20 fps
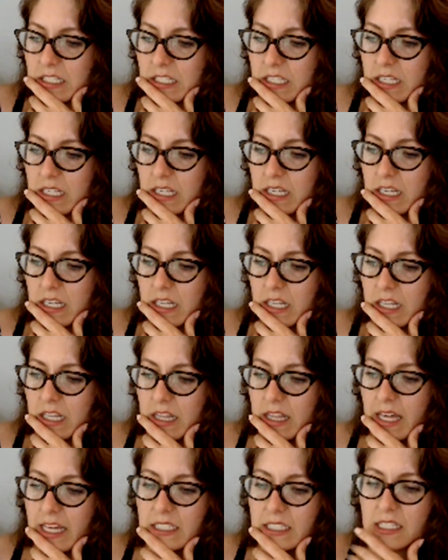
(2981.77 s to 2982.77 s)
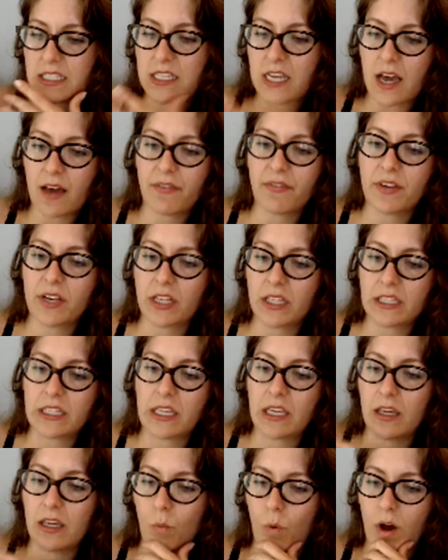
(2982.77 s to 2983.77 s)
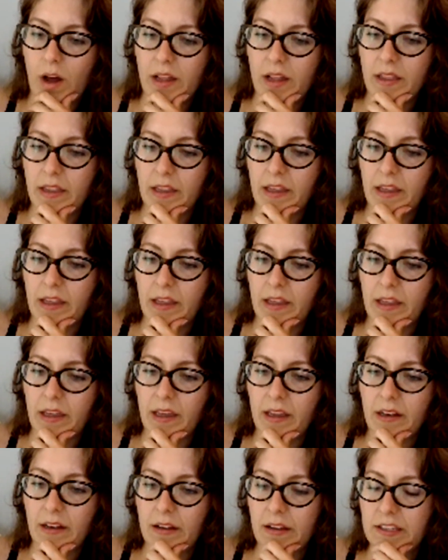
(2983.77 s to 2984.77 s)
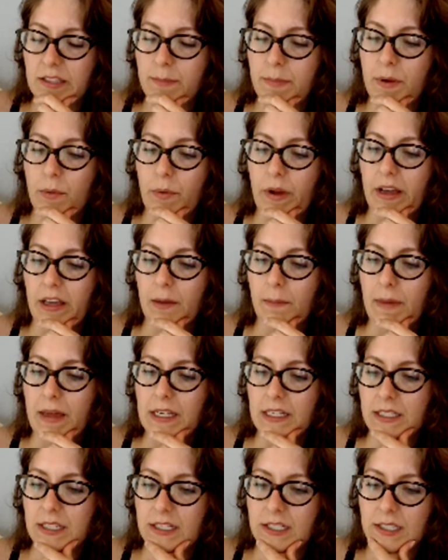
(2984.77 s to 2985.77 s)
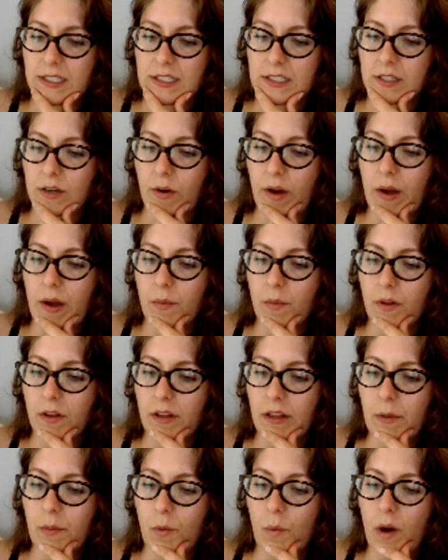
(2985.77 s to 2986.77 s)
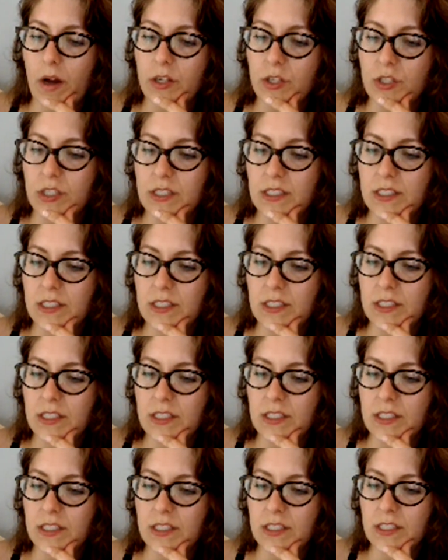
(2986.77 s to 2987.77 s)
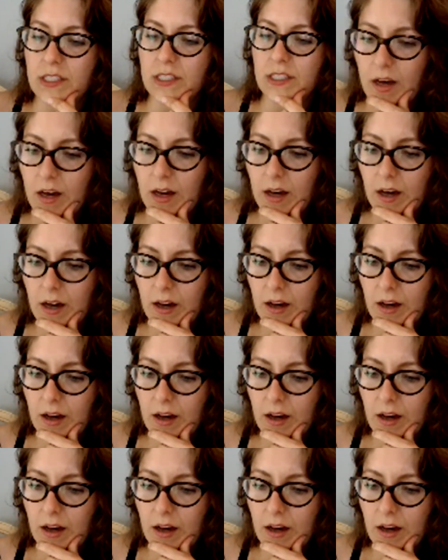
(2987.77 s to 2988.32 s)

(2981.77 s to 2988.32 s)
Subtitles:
That's definitely one that has been recommended. So I will watch.